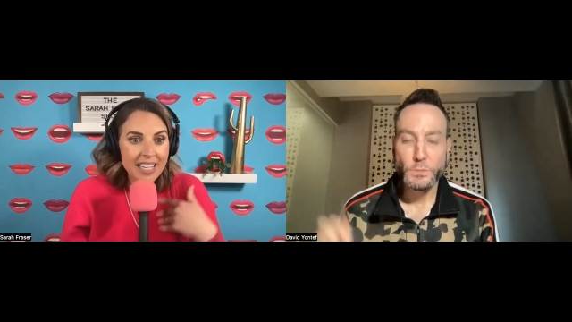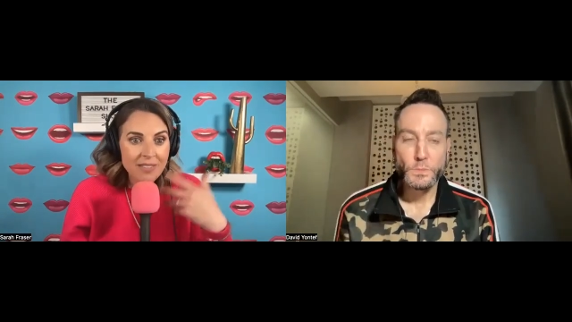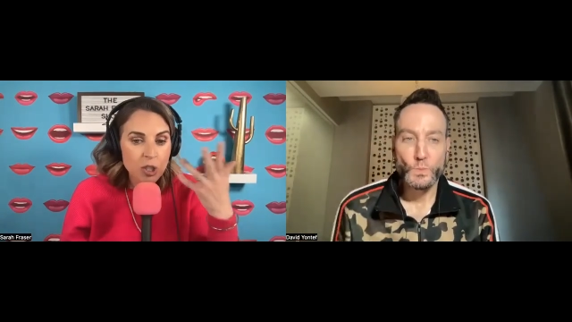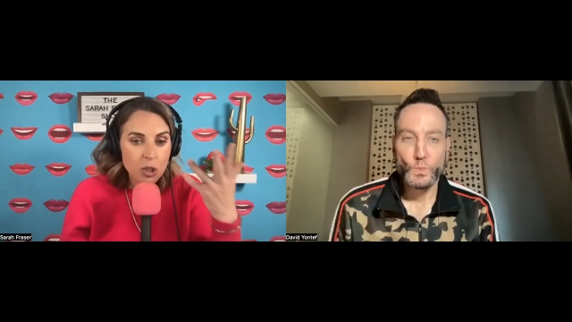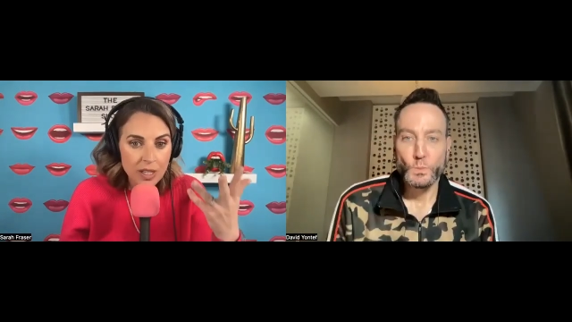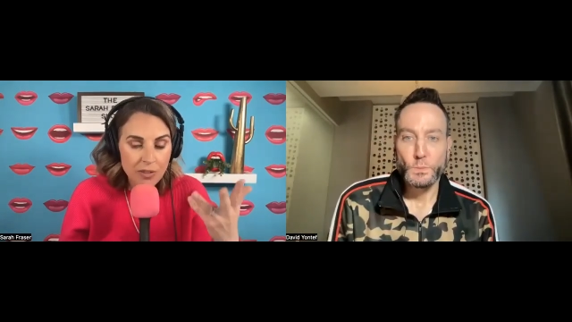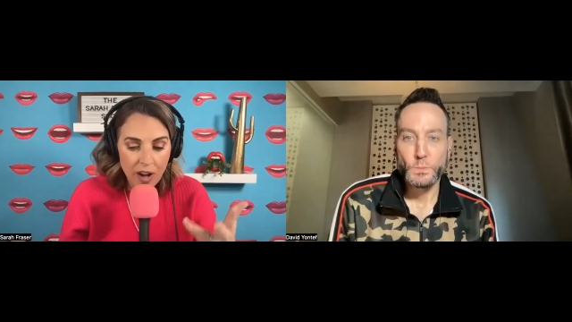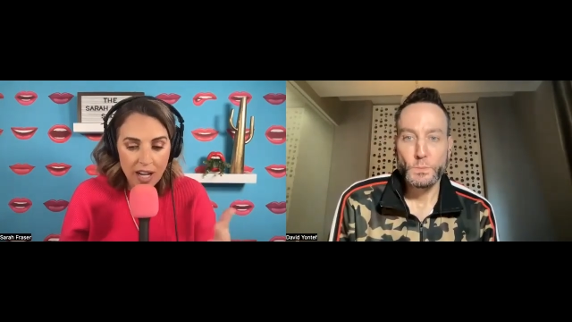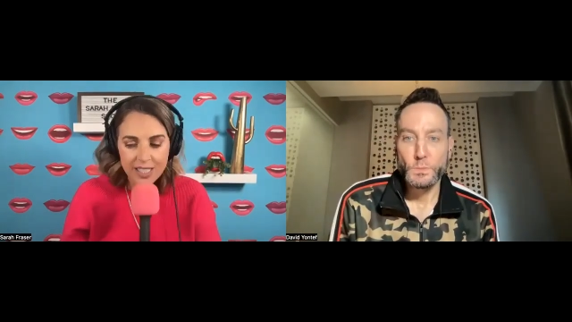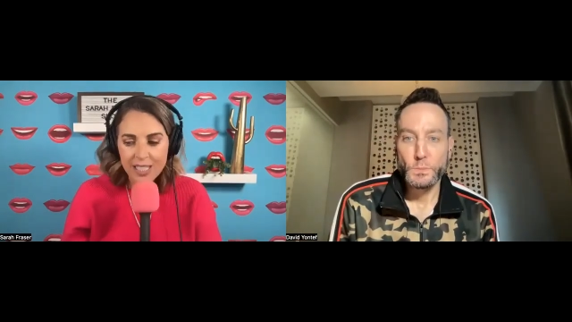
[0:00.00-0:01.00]
Speaker 1: I give too many
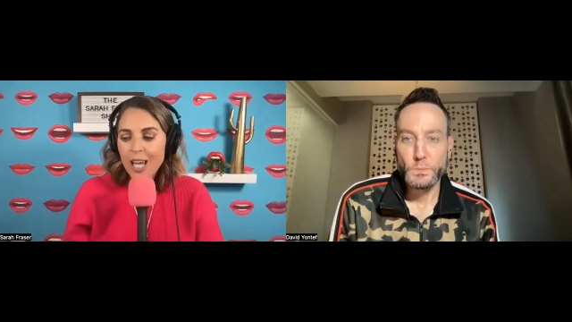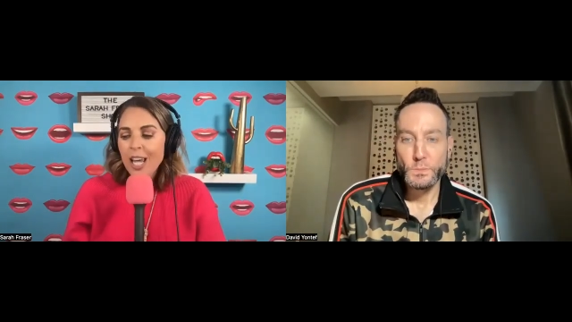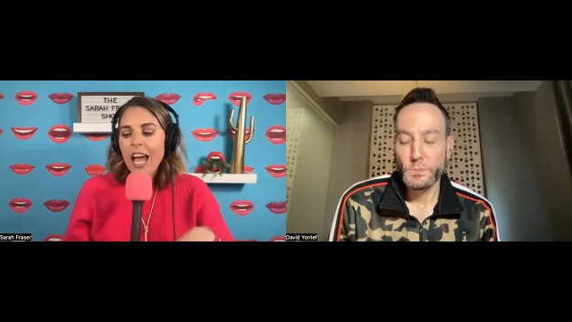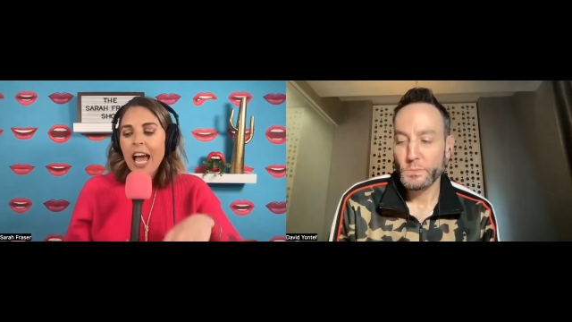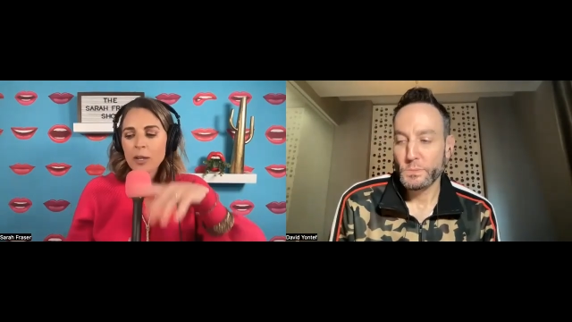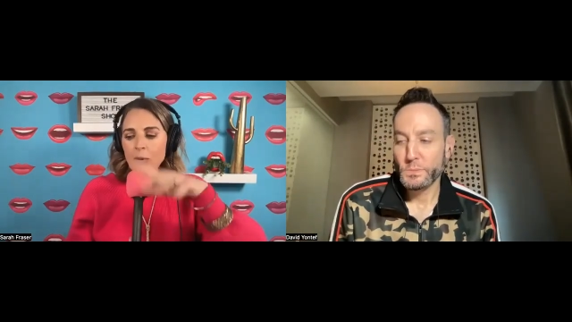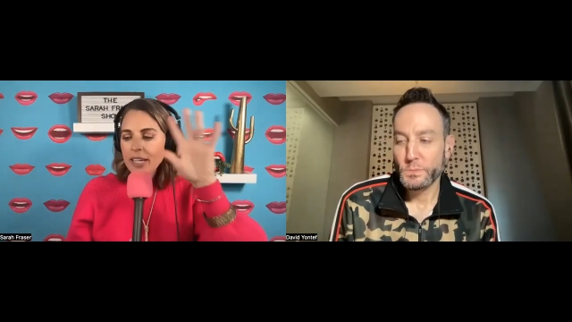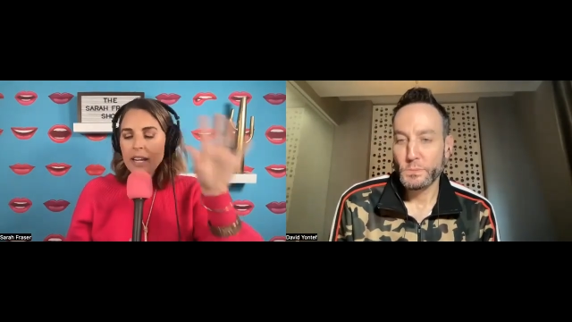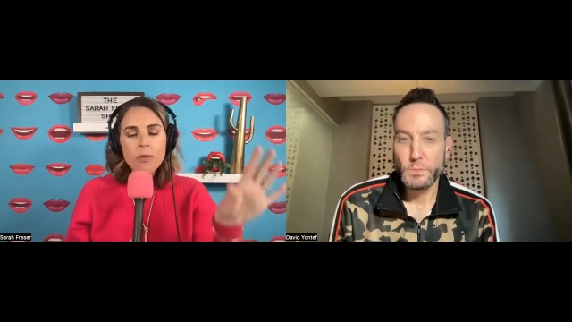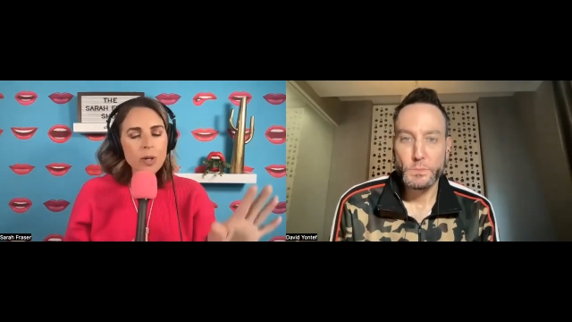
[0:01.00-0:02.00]
fucks.
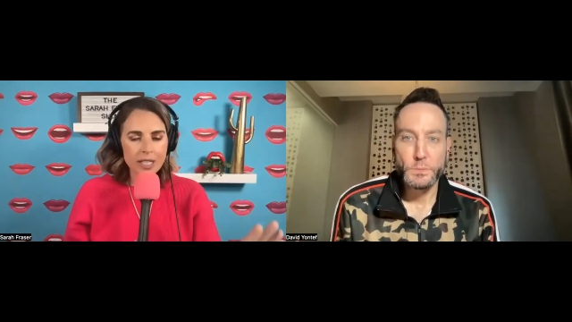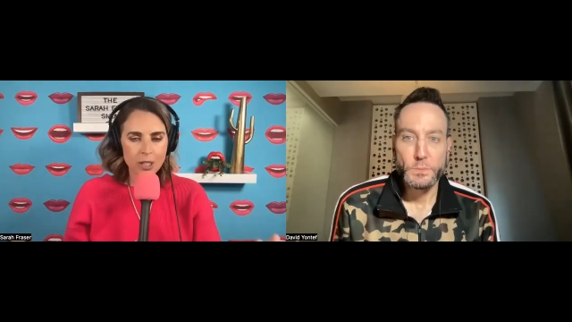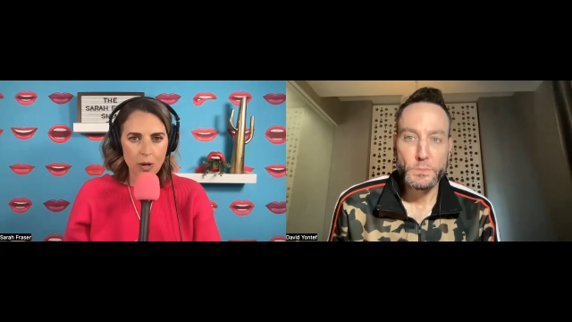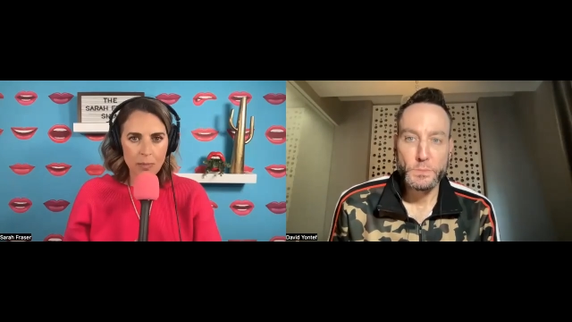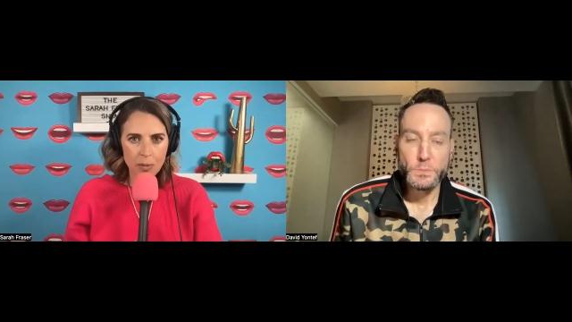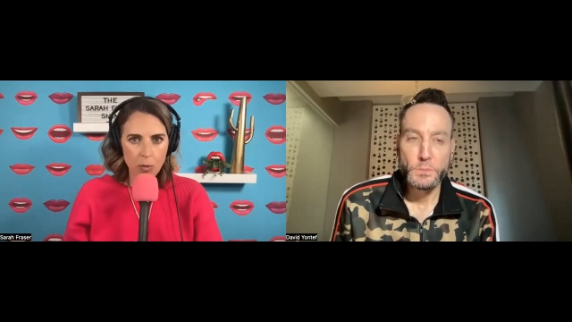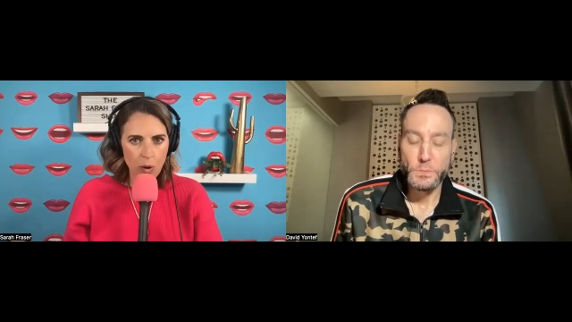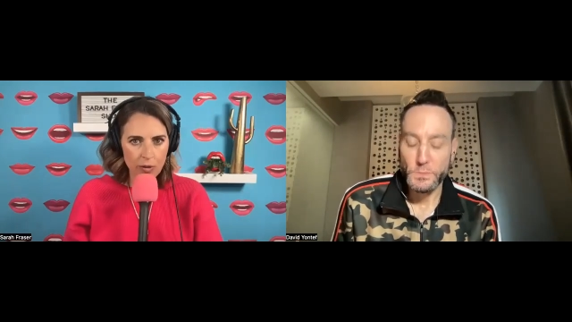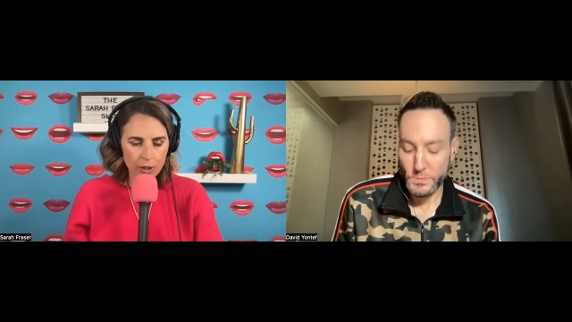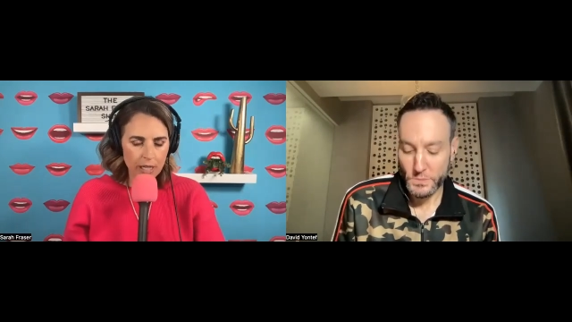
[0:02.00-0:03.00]
Anyway, I never want to interrupt
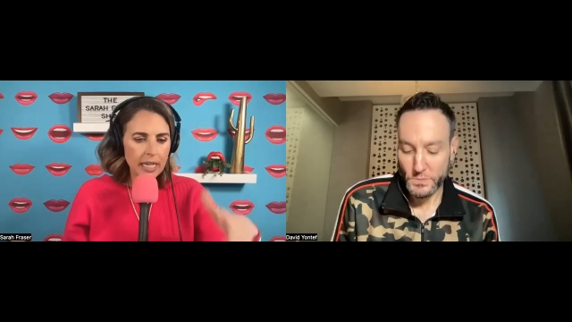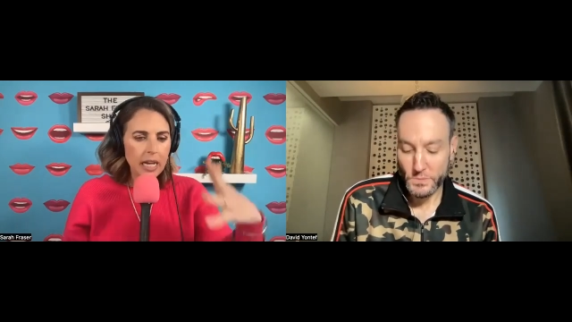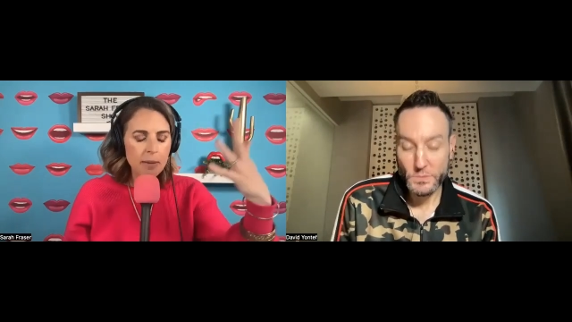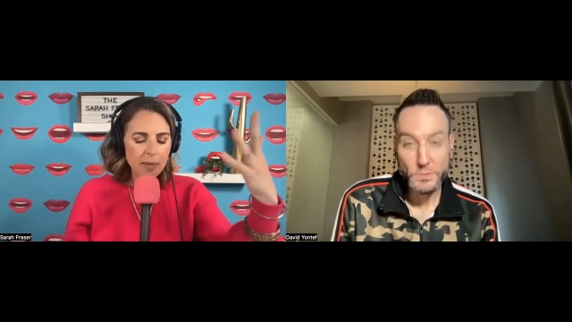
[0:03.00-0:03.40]
people while they're eating.